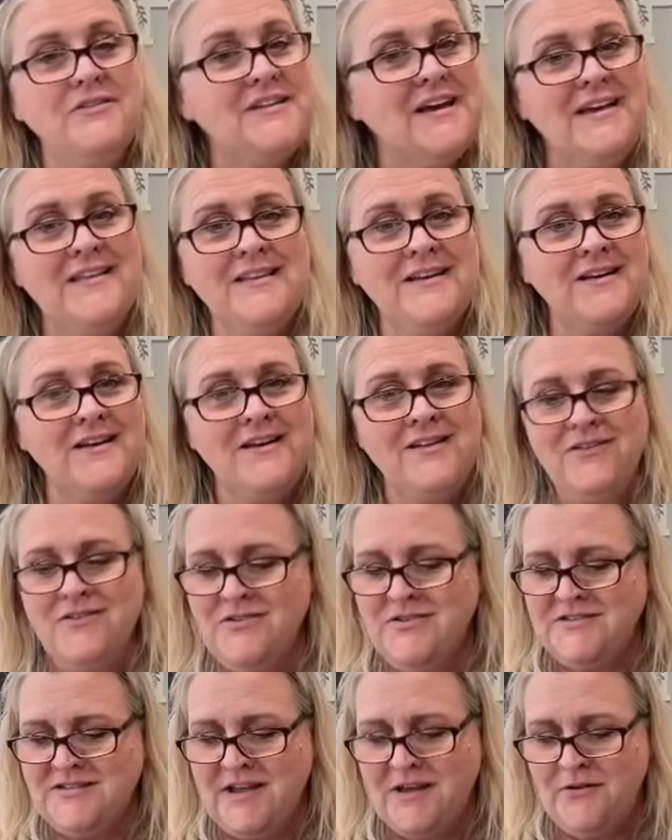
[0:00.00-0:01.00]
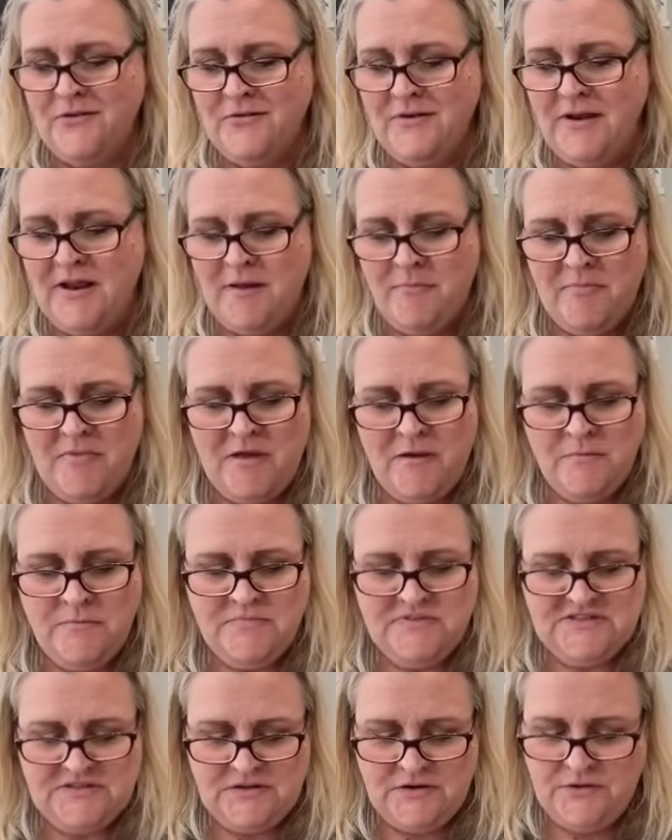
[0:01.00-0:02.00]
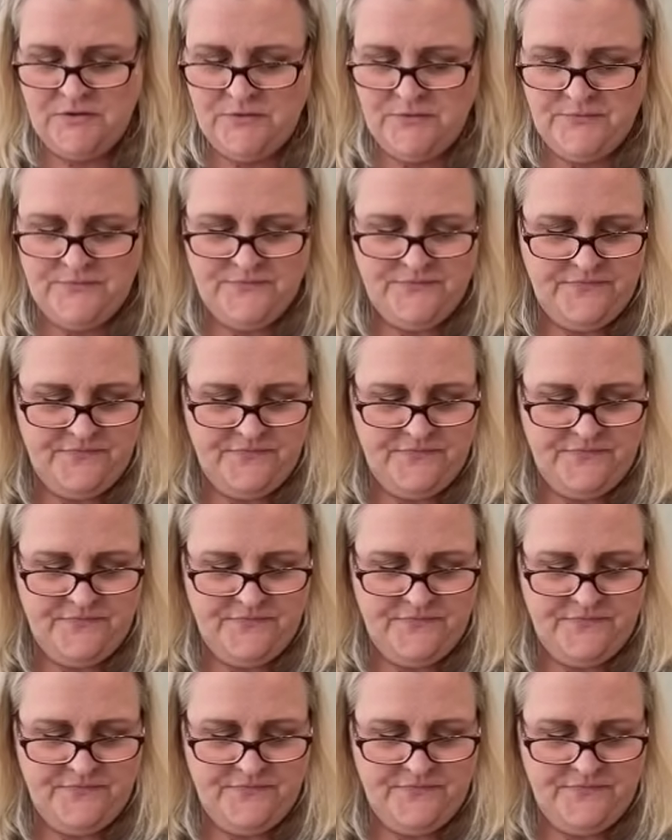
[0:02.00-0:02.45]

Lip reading: dye the colors. I don't name them, so